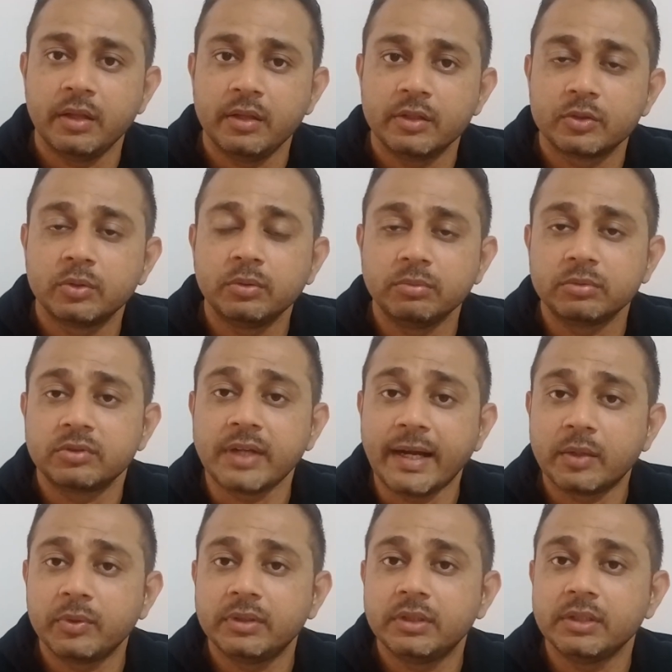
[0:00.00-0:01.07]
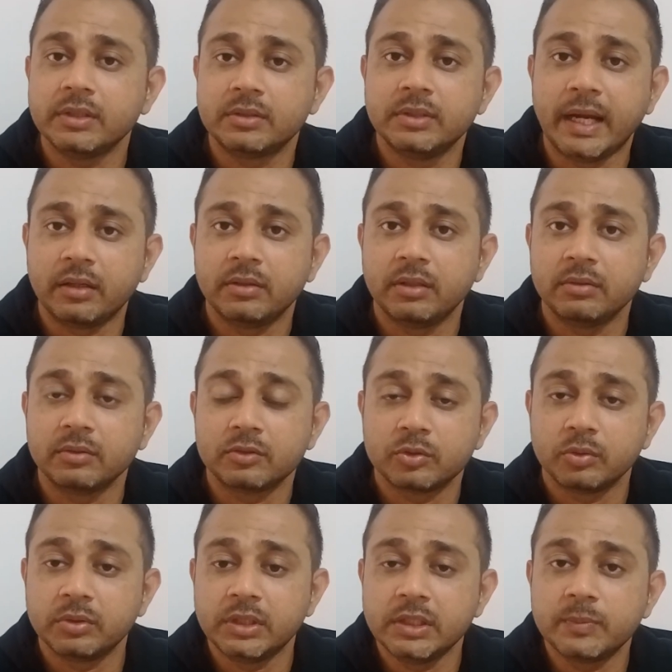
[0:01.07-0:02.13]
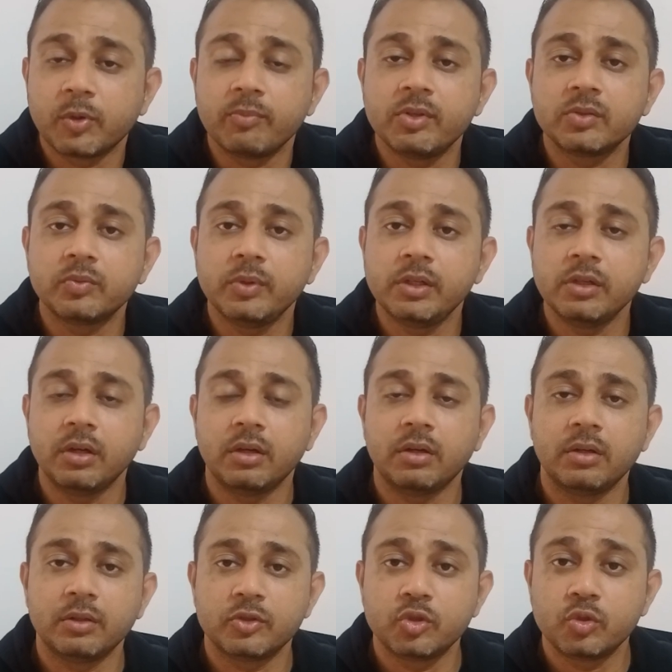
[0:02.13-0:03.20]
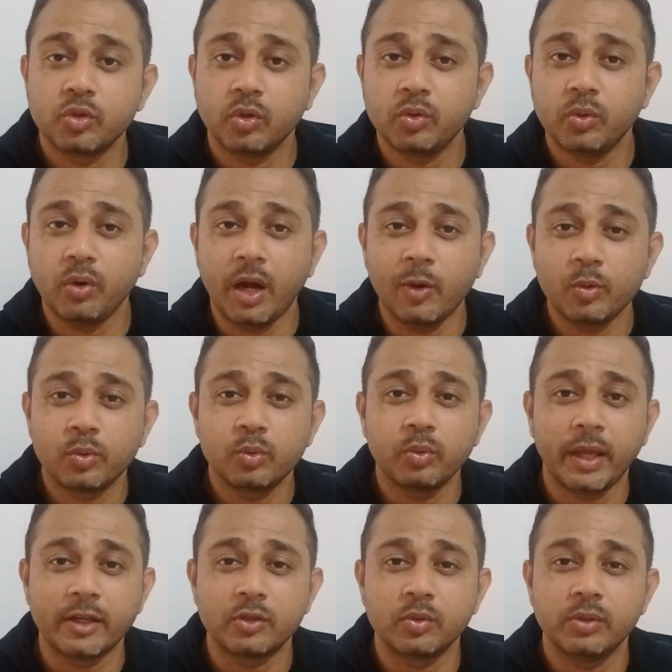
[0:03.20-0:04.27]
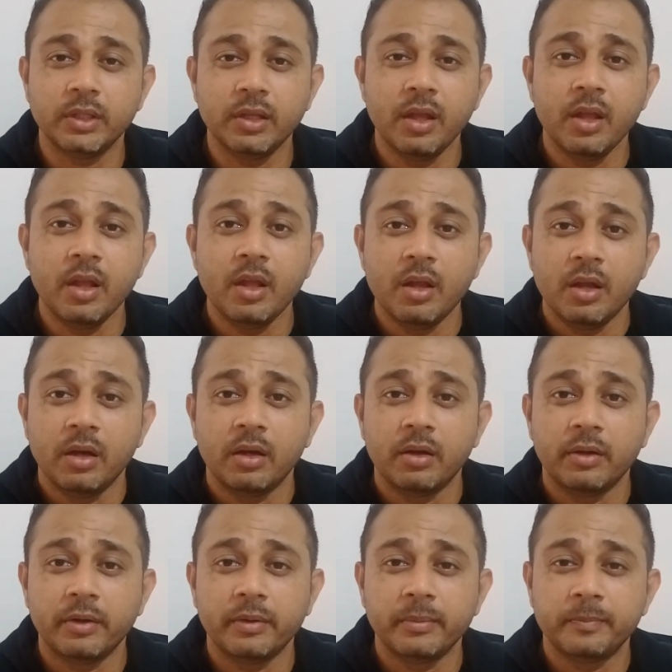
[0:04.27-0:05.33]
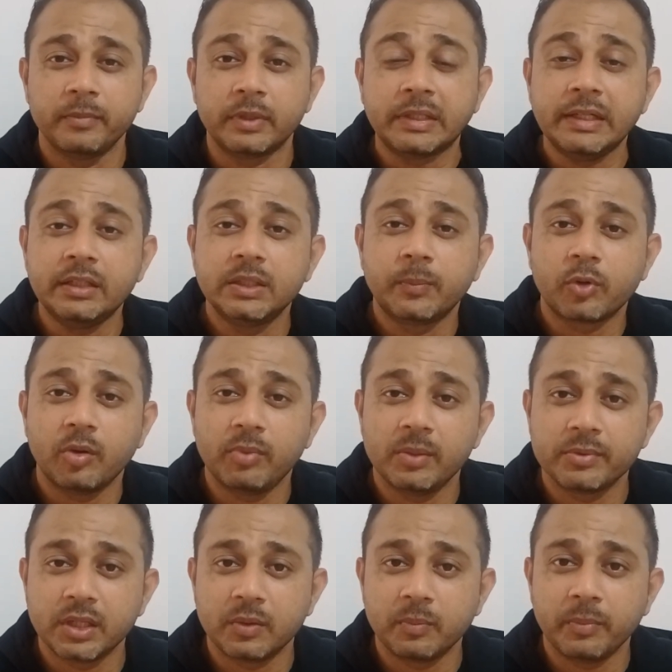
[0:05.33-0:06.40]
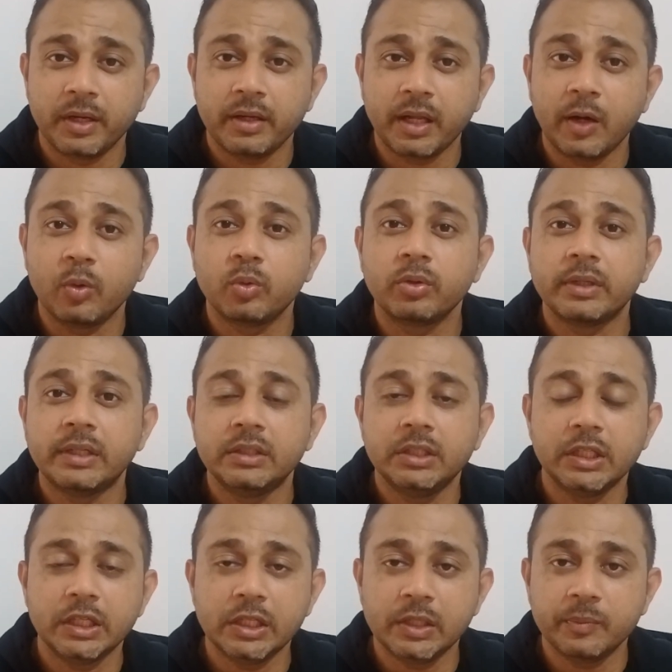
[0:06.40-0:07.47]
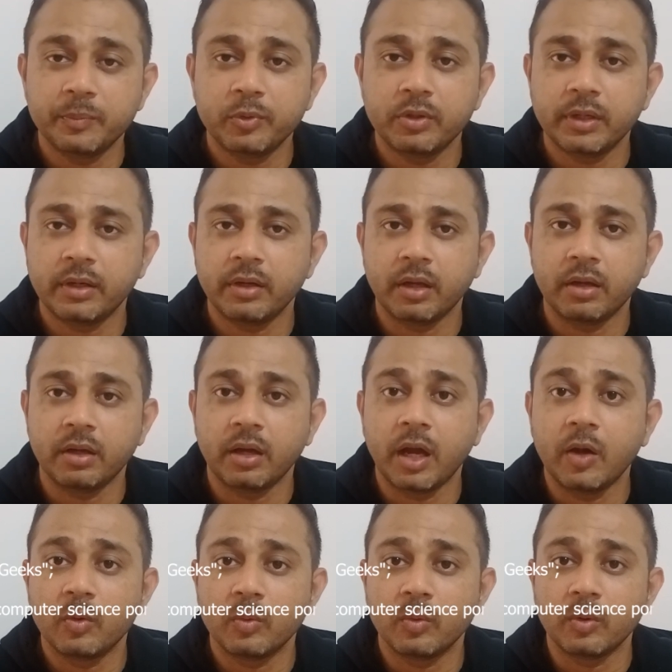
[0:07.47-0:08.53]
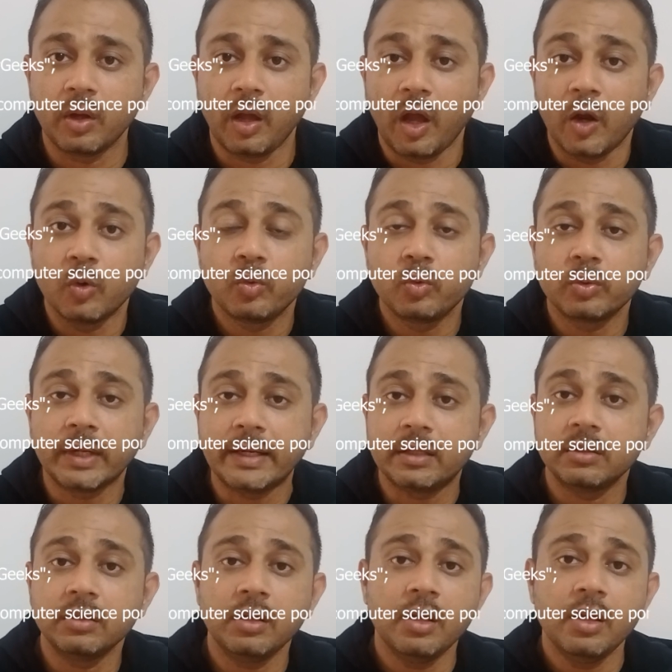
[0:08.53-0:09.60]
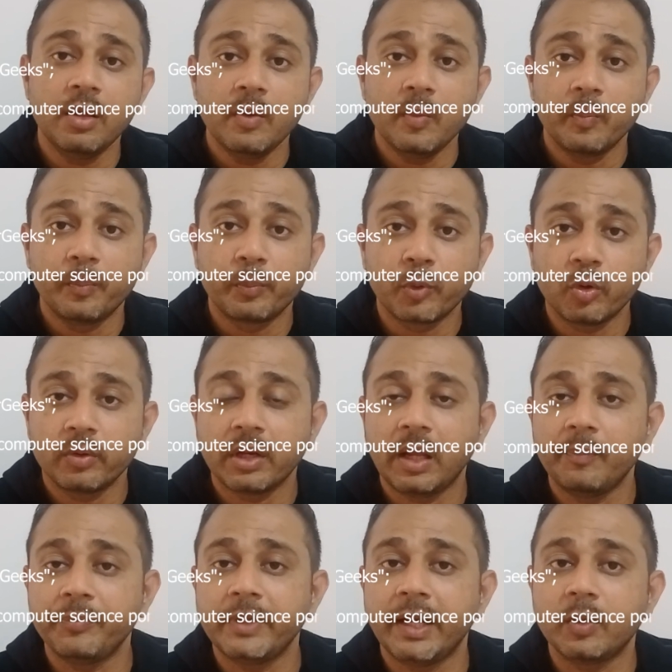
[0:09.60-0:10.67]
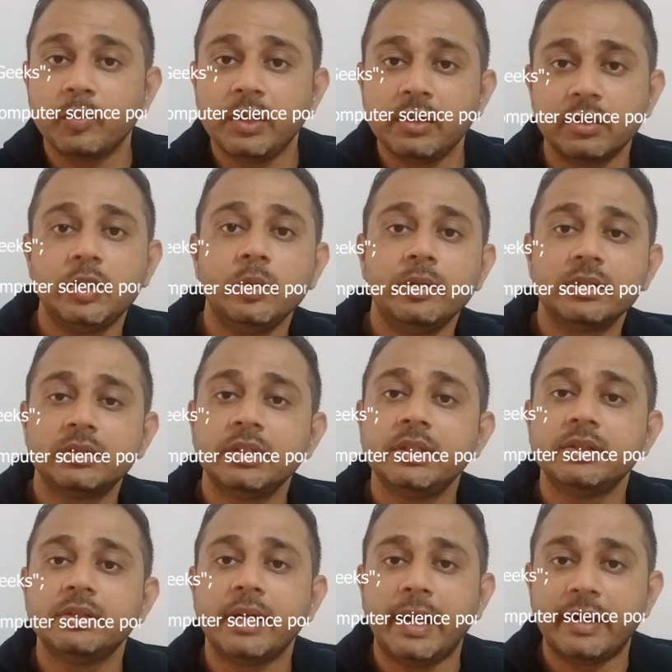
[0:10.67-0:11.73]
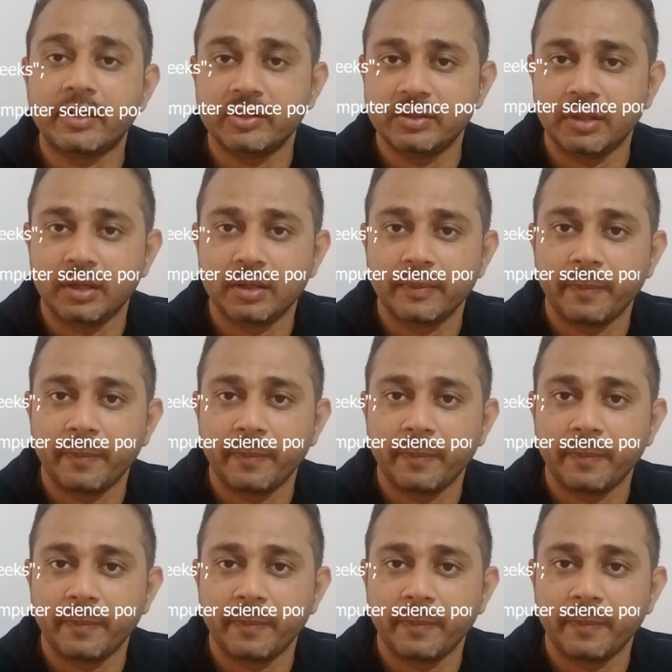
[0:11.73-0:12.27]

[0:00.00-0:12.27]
So start with this that so these problems will show you how to actually read the problem statement, how to read the input, and how to write a program that will give us the desired result.